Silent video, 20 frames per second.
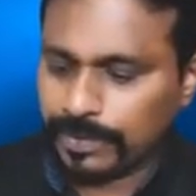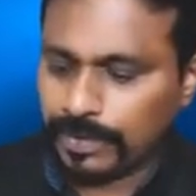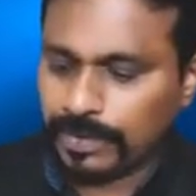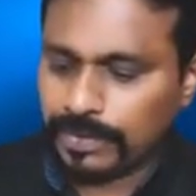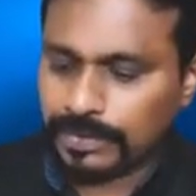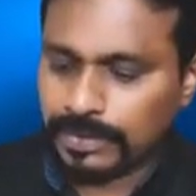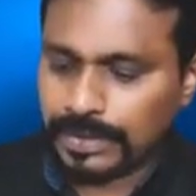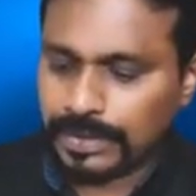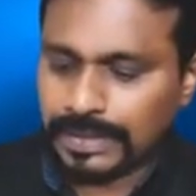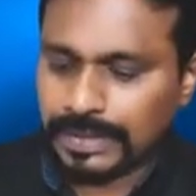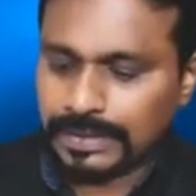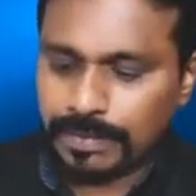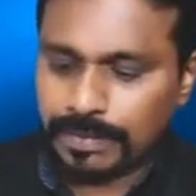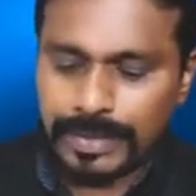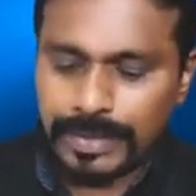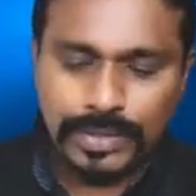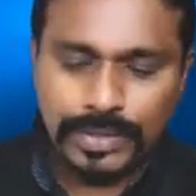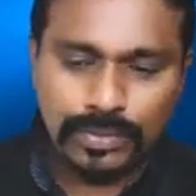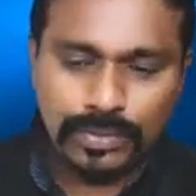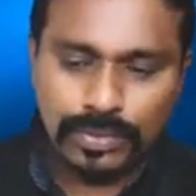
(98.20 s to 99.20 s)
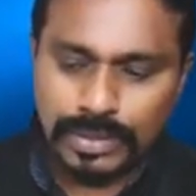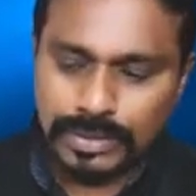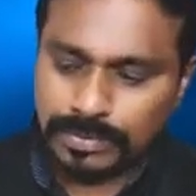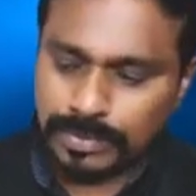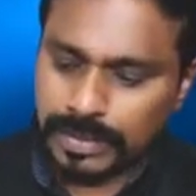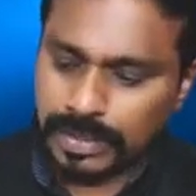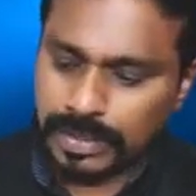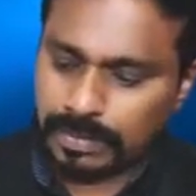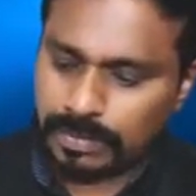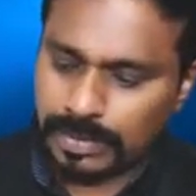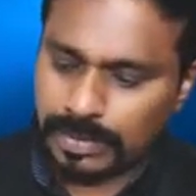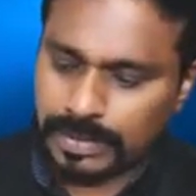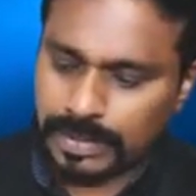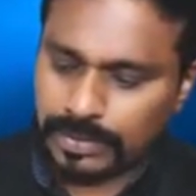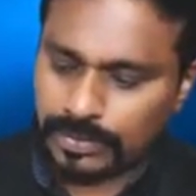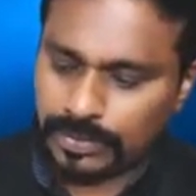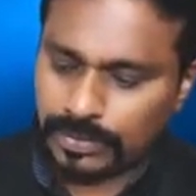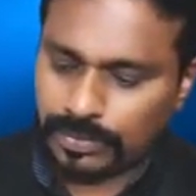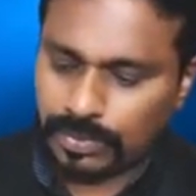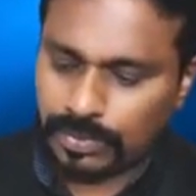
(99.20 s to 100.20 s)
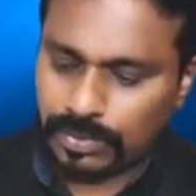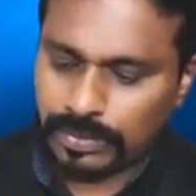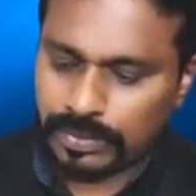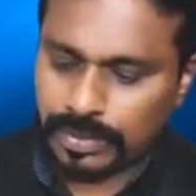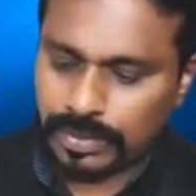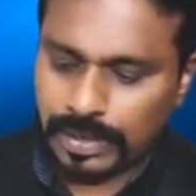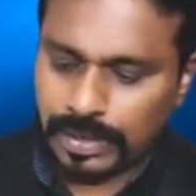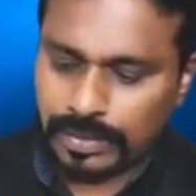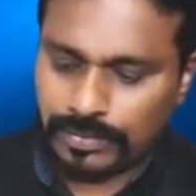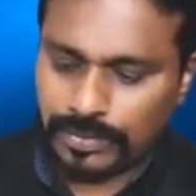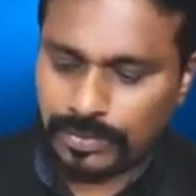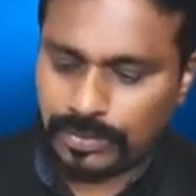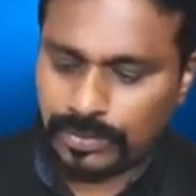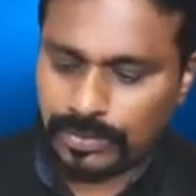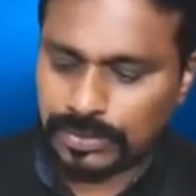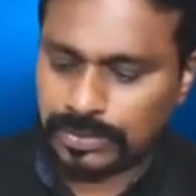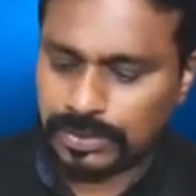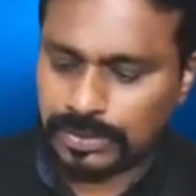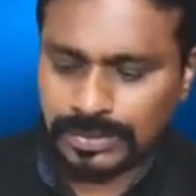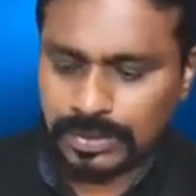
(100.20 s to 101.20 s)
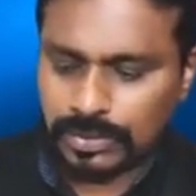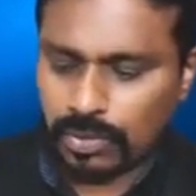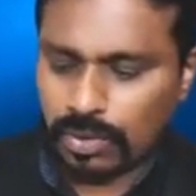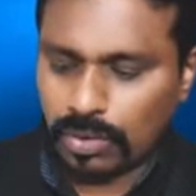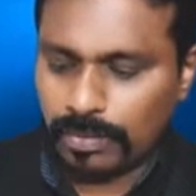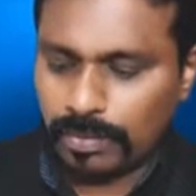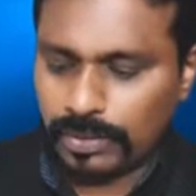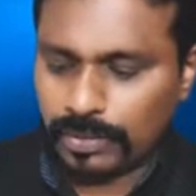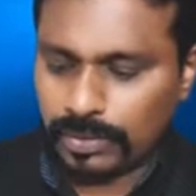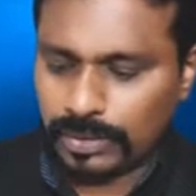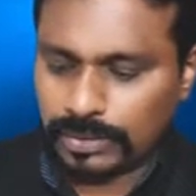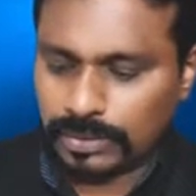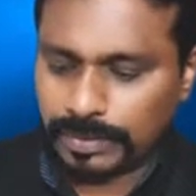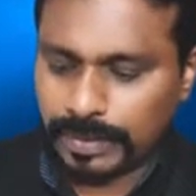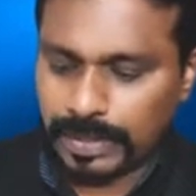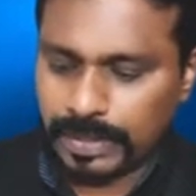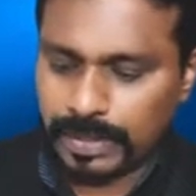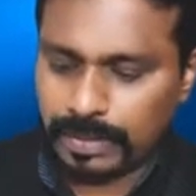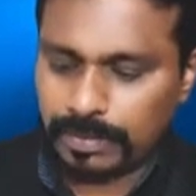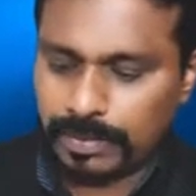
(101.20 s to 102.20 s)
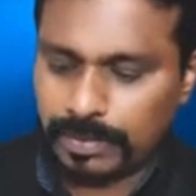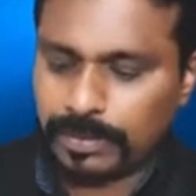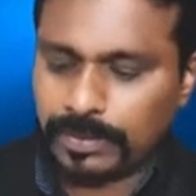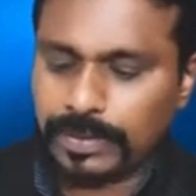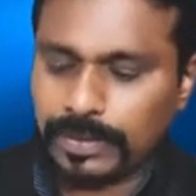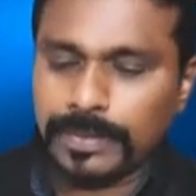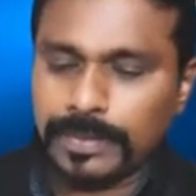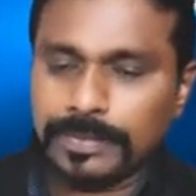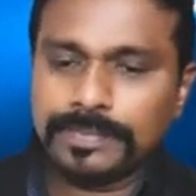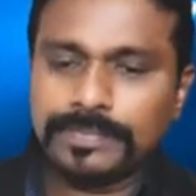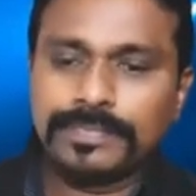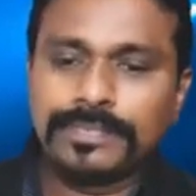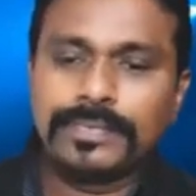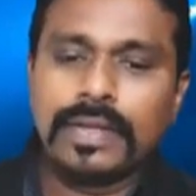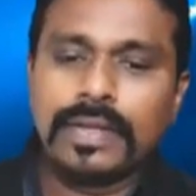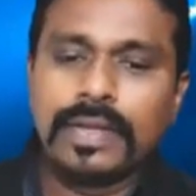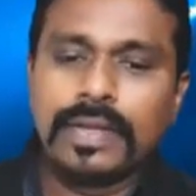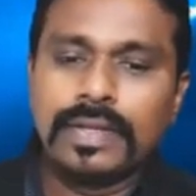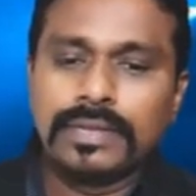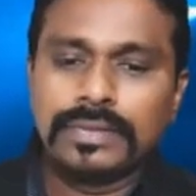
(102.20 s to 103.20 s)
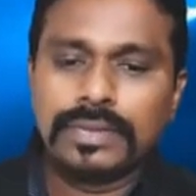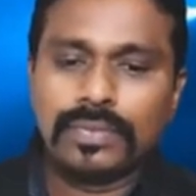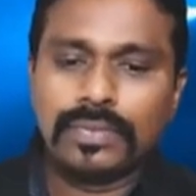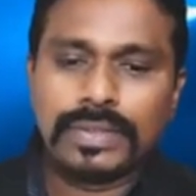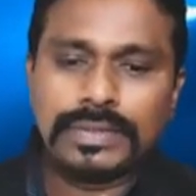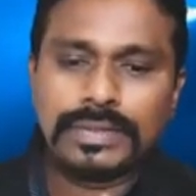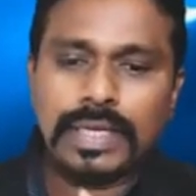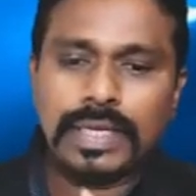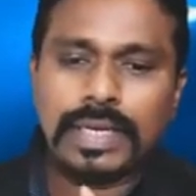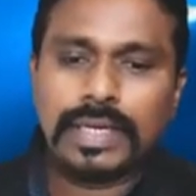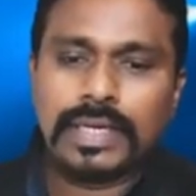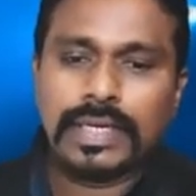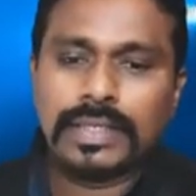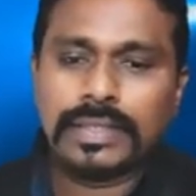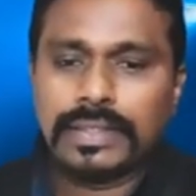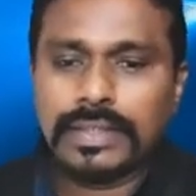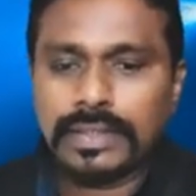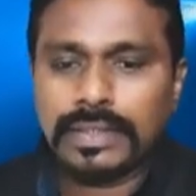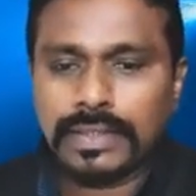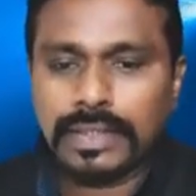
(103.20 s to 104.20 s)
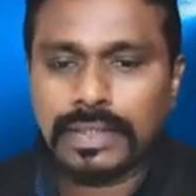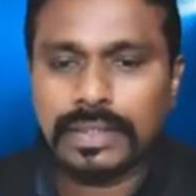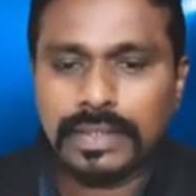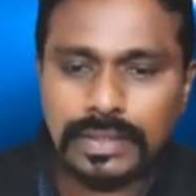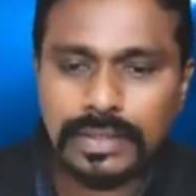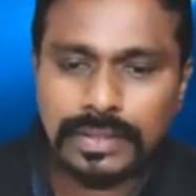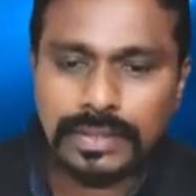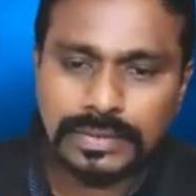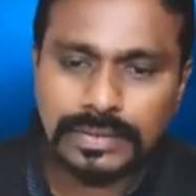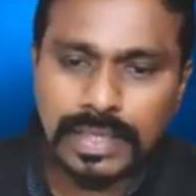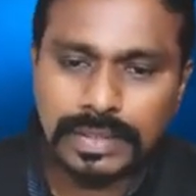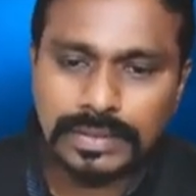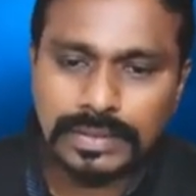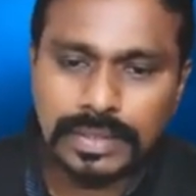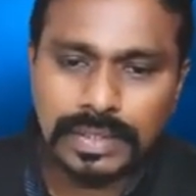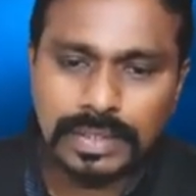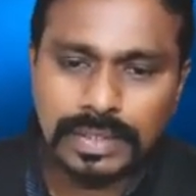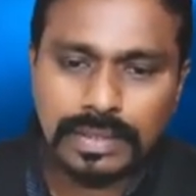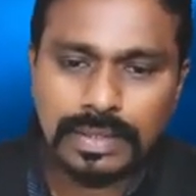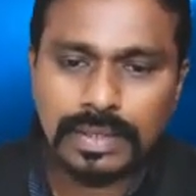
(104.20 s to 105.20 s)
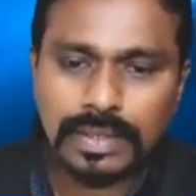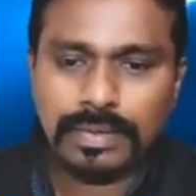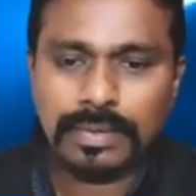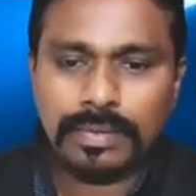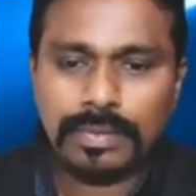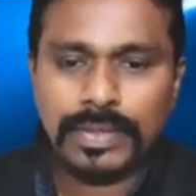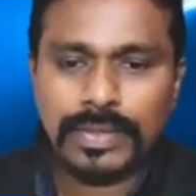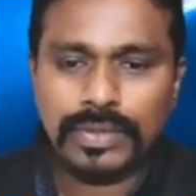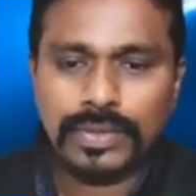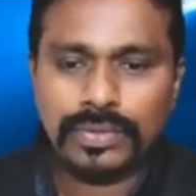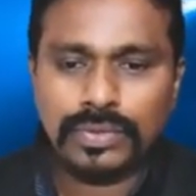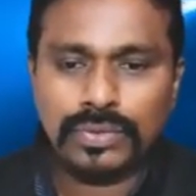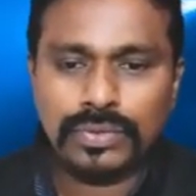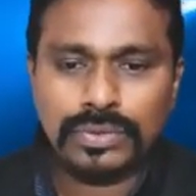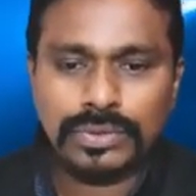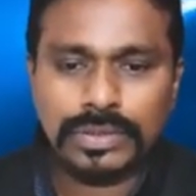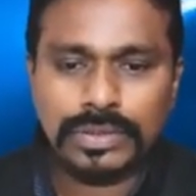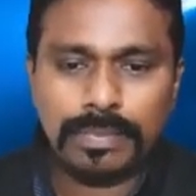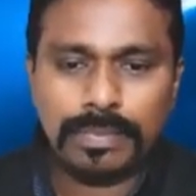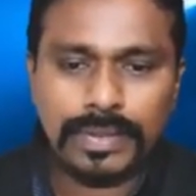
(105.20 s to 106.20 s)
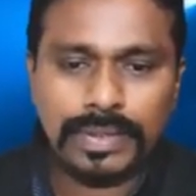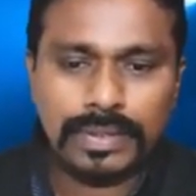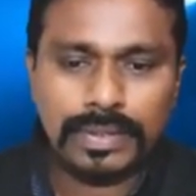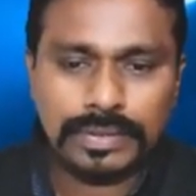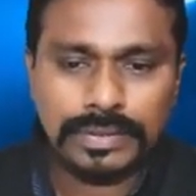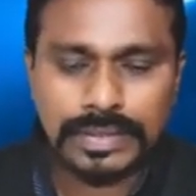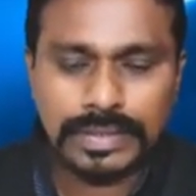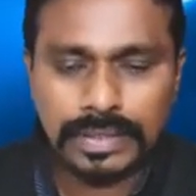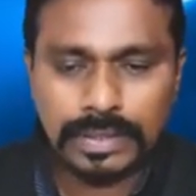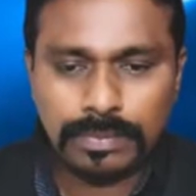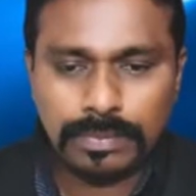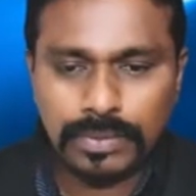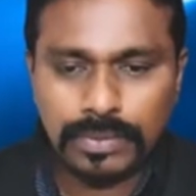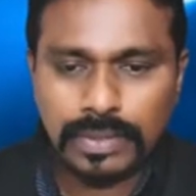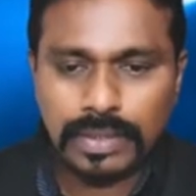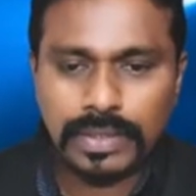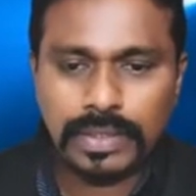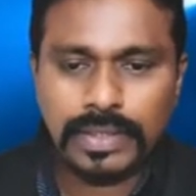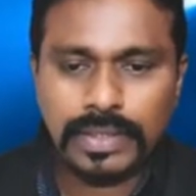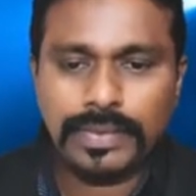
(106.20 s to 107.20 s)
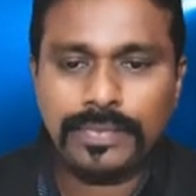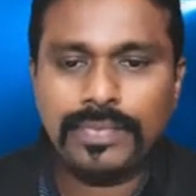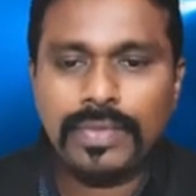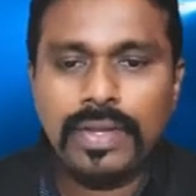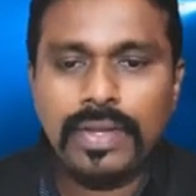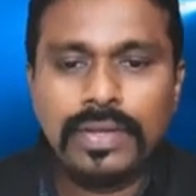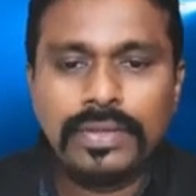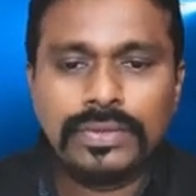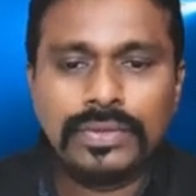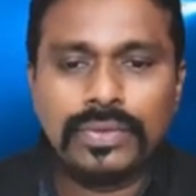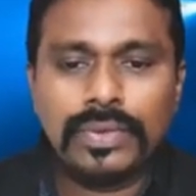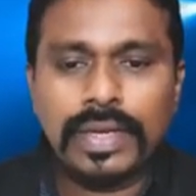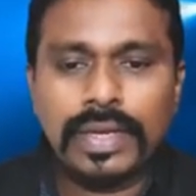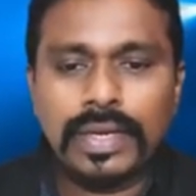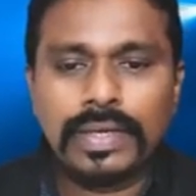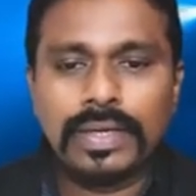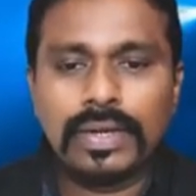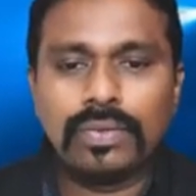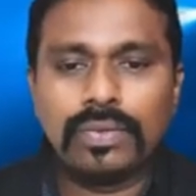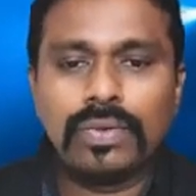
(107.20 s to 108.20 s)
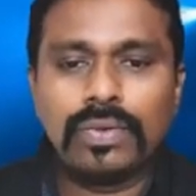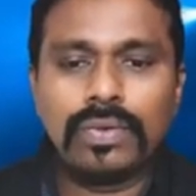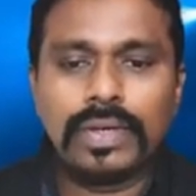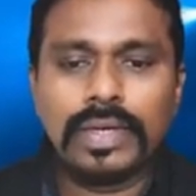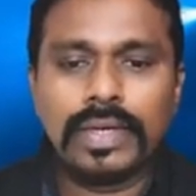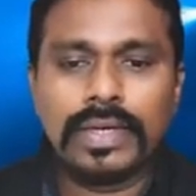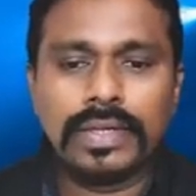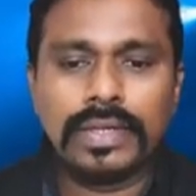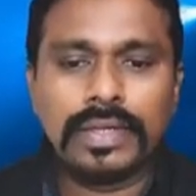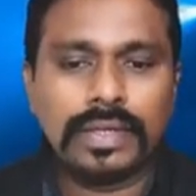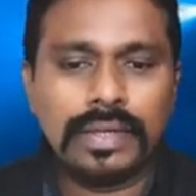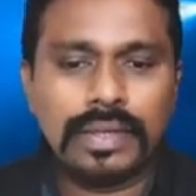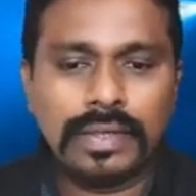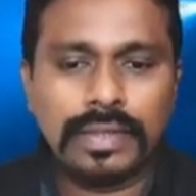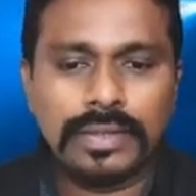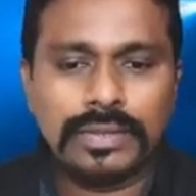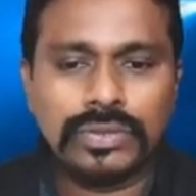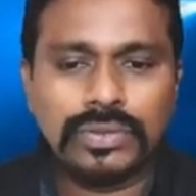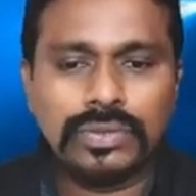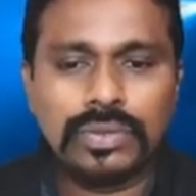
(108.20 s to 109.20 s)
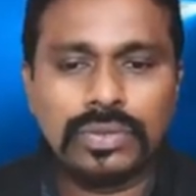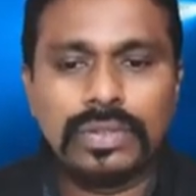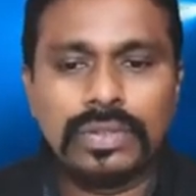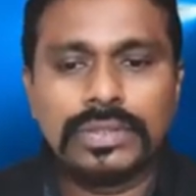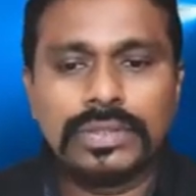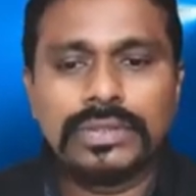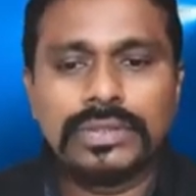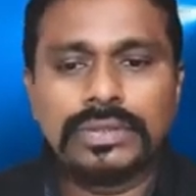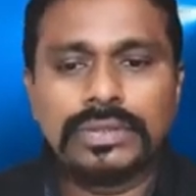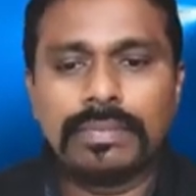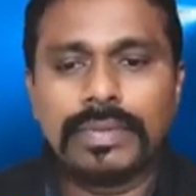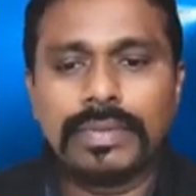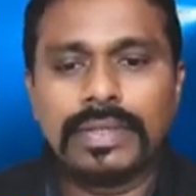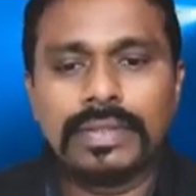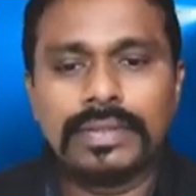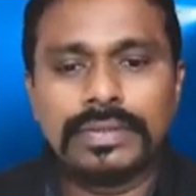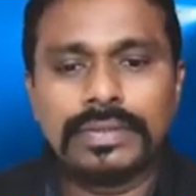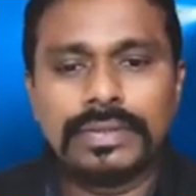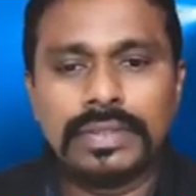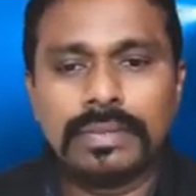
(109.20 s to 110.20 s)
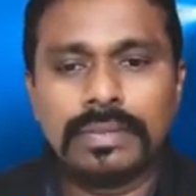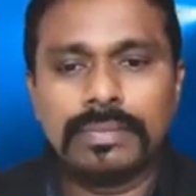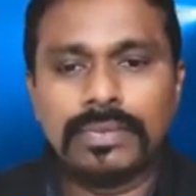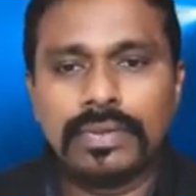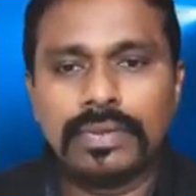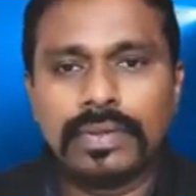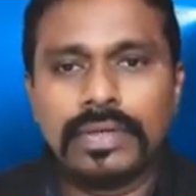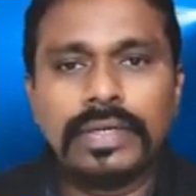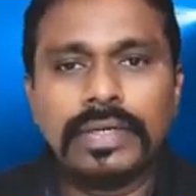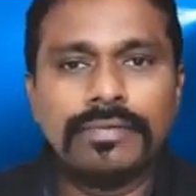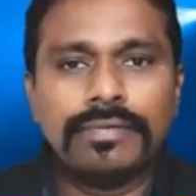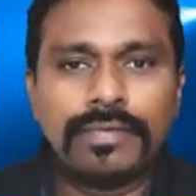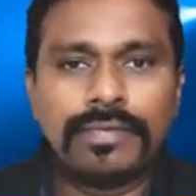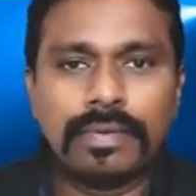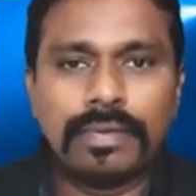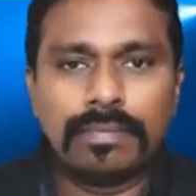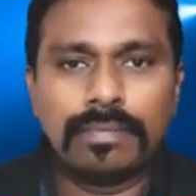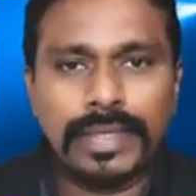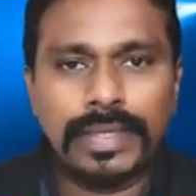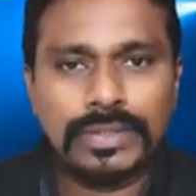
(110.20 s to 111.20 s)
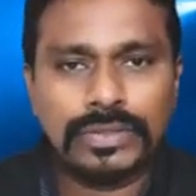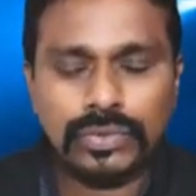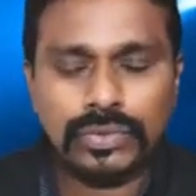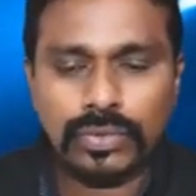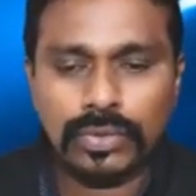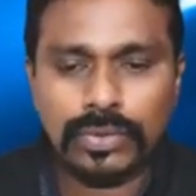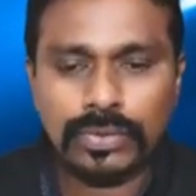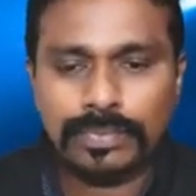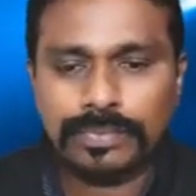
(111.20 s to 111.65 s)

so that's a mini USB cable that you have to use. It's a normal USB cable. So once I connect it, it is asking me to use the printer setup utility. So you can download and install this printer setup utility from Play Store,